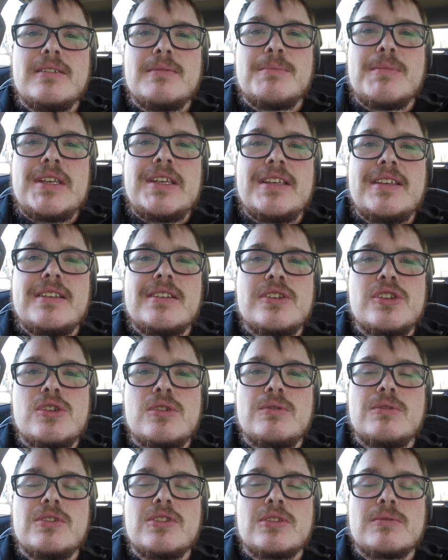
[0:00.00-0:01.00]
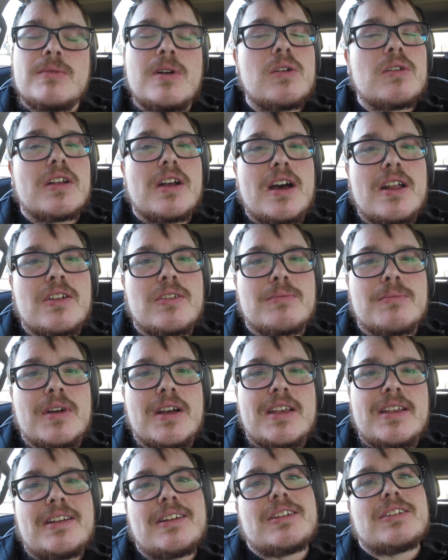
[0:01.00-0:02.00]
me shoot smoke out of
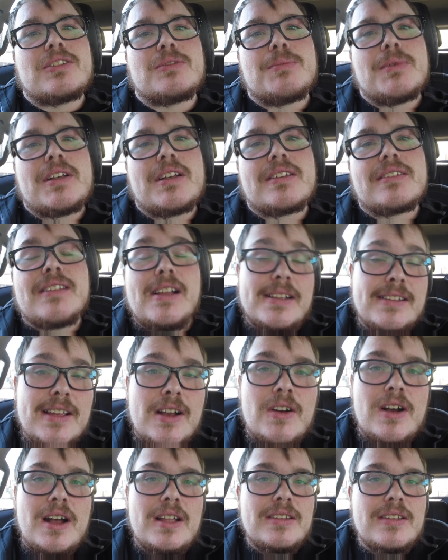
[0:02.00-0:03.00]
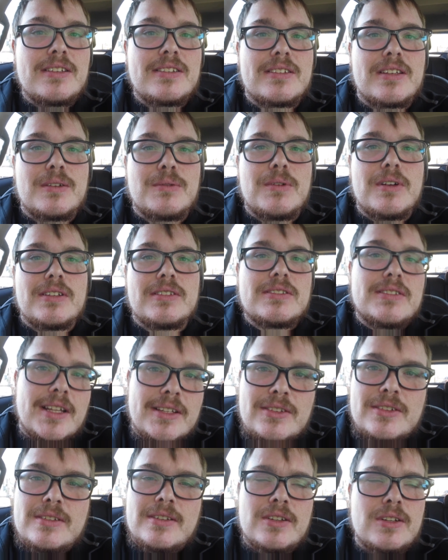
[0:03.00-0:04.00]
my ears because that's how hot this thing was.
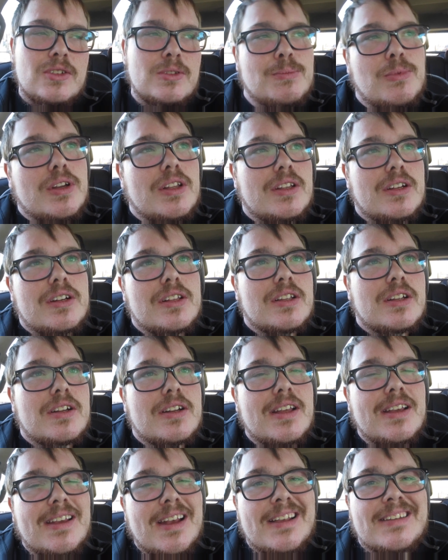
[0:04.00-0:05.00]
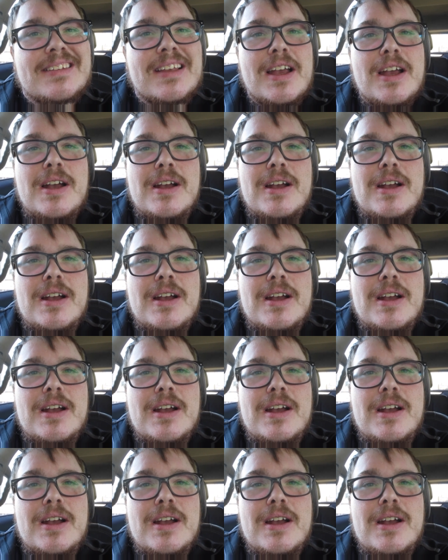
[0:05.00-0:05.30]
That's a little spoiler alert, I guess.